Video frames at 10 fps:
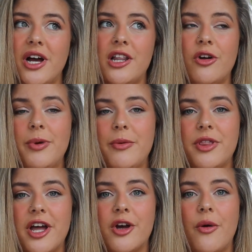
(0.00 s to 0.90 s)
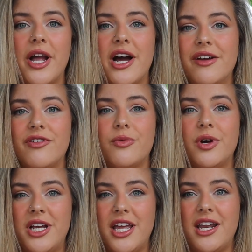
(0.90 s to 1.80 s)
a lot of people that are going out every
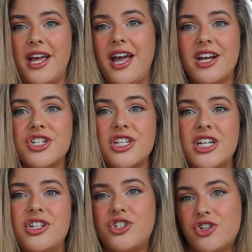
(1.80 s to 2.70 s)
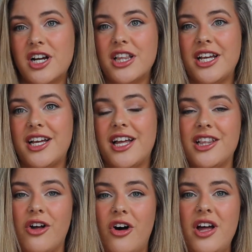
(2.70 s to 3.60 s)
weekend are actually struggling a
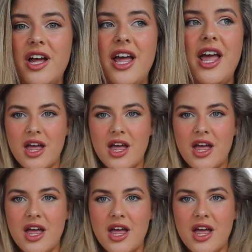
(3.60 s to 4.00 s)
lot.